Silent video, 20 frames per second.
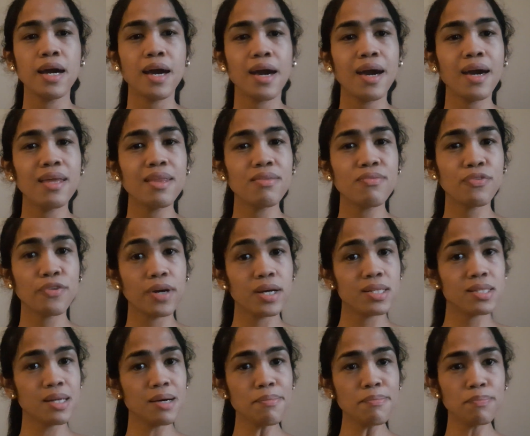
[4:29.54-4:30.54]
And for
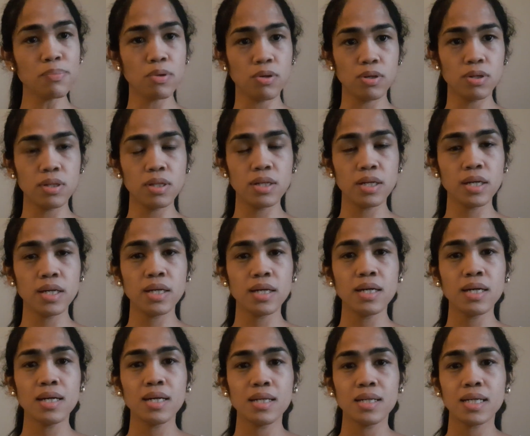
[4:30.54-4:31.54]
example,
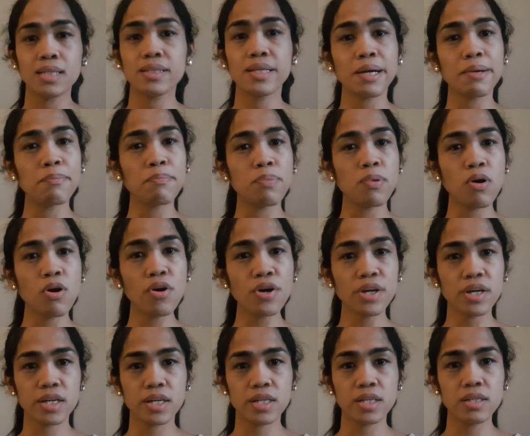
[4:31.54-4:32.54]
that the
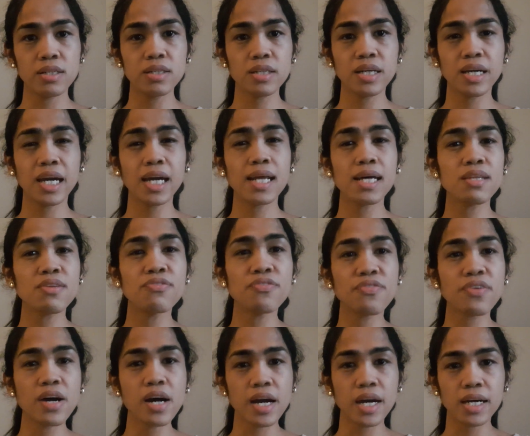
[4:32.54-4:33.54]
employer cannot
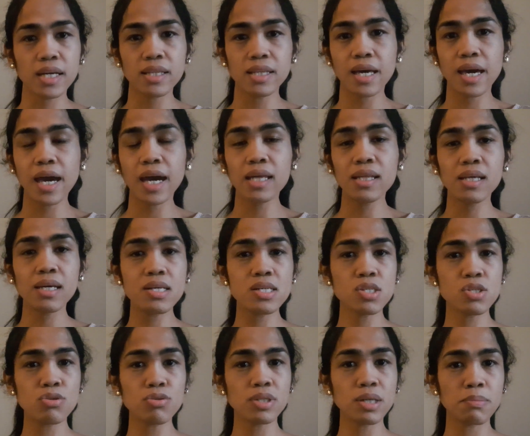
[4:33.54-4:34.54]
find any
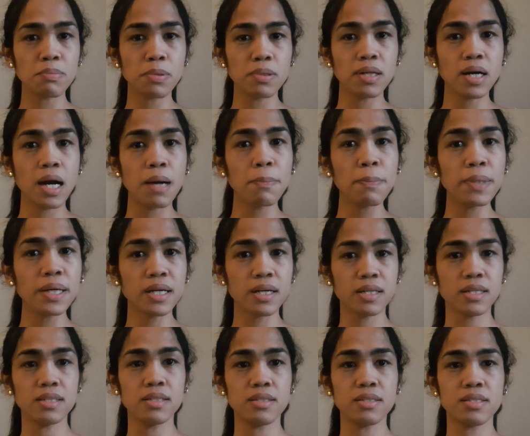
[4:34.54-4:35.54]
suitable
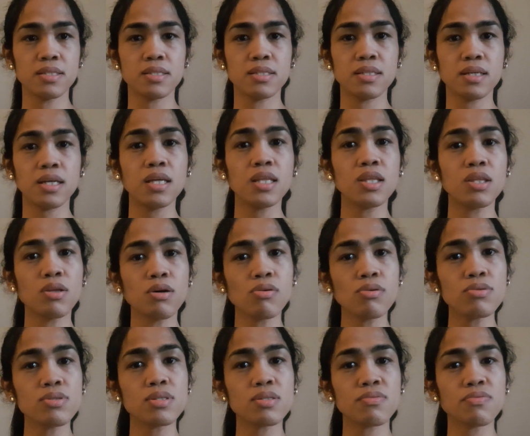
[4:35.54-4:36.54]
applicants in
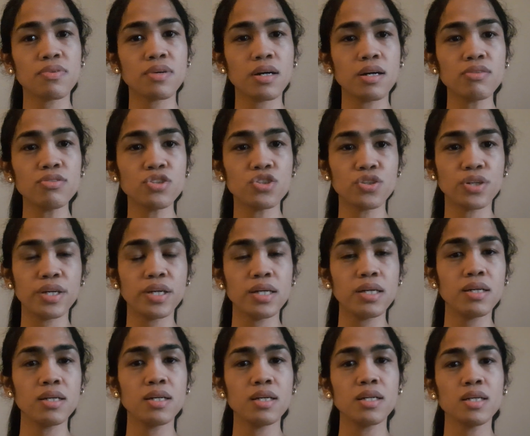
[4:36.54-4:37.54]
those country,